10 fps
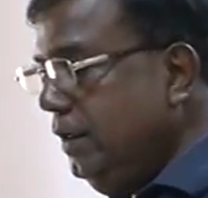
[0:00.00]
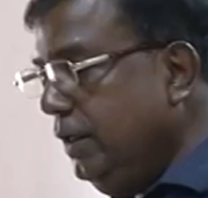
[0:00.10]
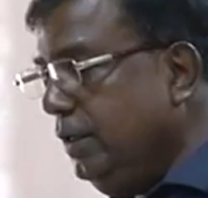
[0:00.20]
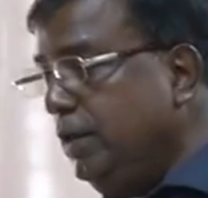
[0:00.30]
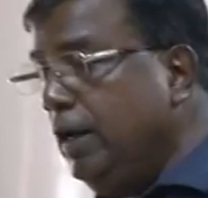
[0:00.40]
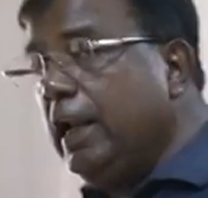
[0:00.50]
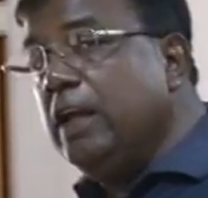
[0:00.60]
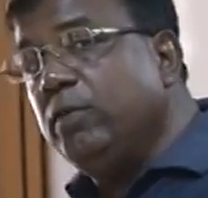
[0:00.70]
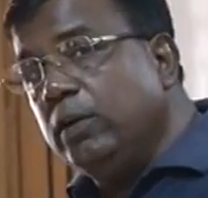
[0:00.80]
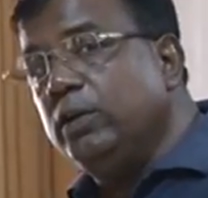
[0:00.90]
In real
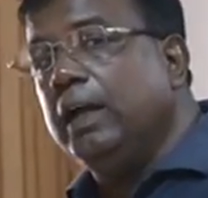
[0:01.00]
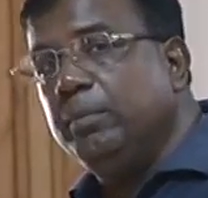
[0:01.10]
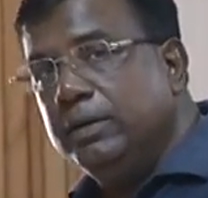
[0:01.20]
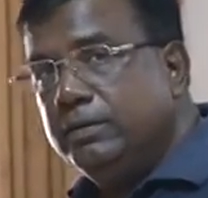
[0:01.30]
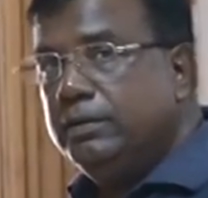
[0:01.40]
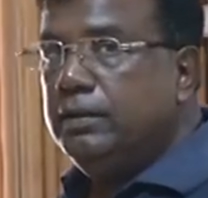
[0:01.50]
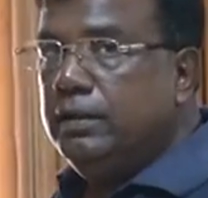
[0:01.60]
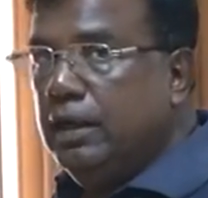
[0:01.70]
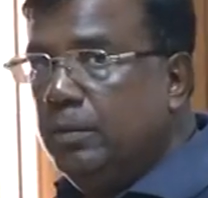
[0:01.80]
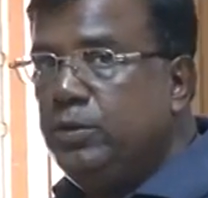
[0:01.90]
life also it happens.
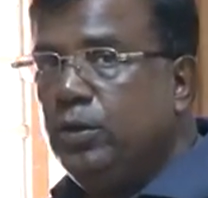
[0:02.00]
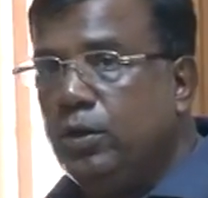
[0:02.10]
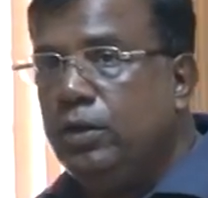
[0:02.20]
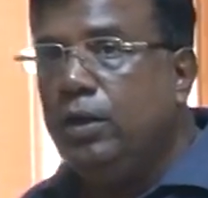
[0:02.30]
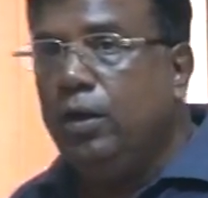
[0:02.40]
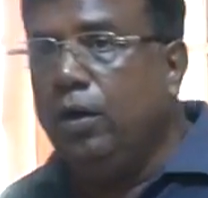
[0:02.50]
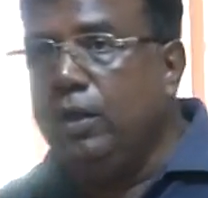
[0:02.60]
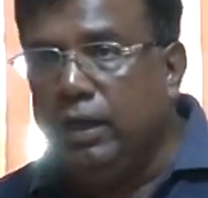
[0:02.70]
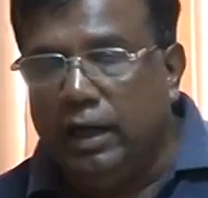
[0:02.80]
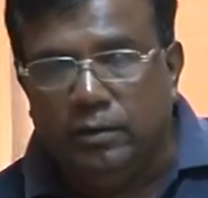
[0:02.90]
I'm sure
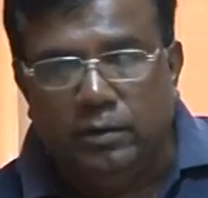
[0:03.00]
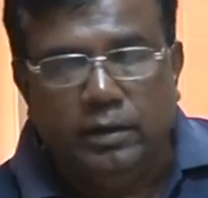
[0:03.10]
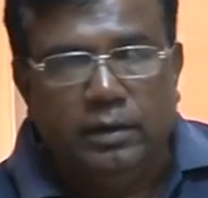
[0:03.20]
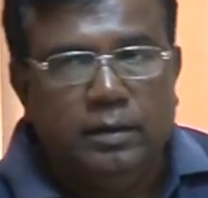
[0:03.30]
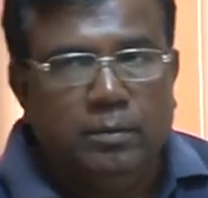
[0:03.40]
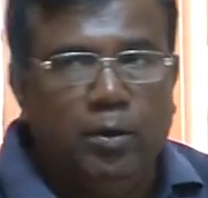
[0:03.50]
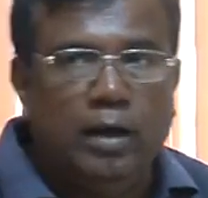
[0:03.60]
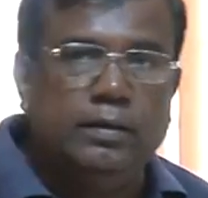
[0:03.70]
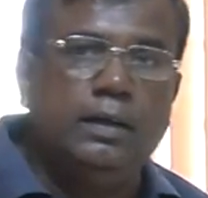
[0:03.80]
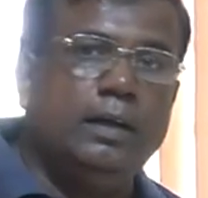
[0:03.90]
all young
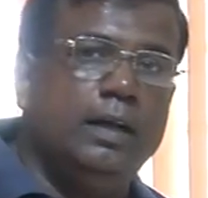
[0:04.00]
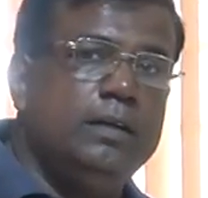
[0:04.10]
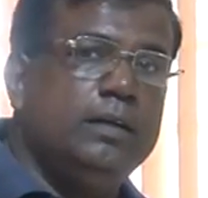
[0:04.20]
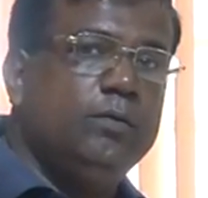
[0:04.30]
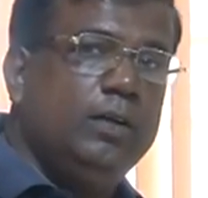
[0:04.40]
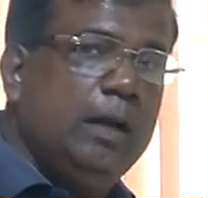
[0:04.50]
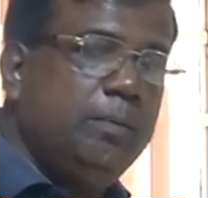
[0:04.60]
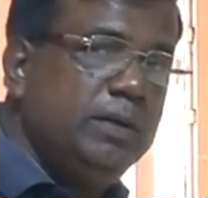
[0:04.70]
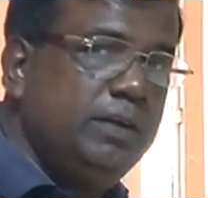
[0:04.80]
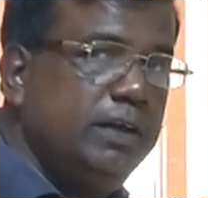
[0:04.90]
boys and girls will
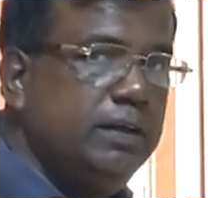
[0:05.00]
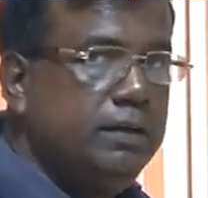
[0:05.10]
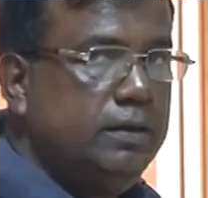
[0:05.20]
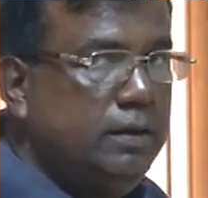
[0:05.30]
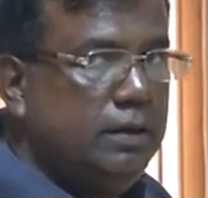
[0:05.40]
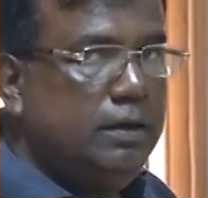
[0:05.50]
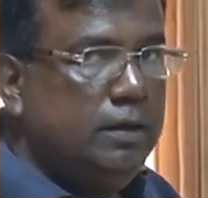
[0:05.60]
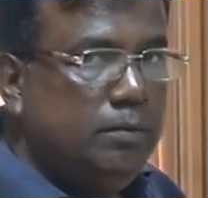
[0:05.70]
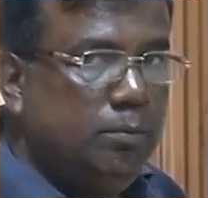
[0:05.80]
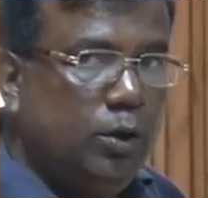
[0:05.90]
appreciate it
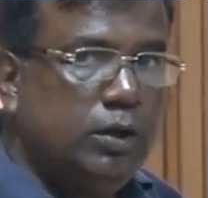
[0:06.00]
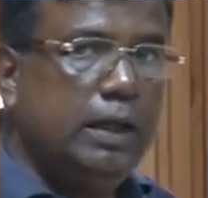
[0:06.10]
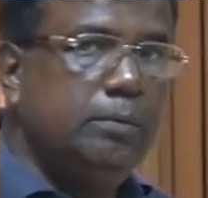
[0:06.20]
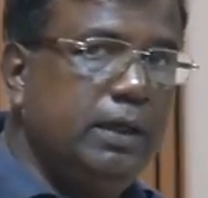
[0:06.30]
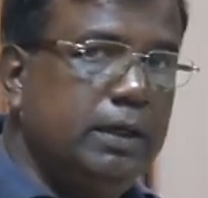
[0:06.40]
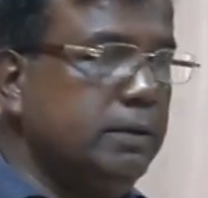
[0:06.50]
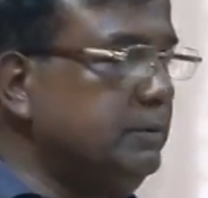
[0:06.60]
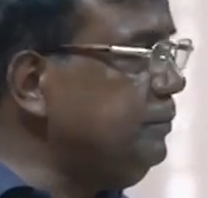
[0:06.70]
more than me.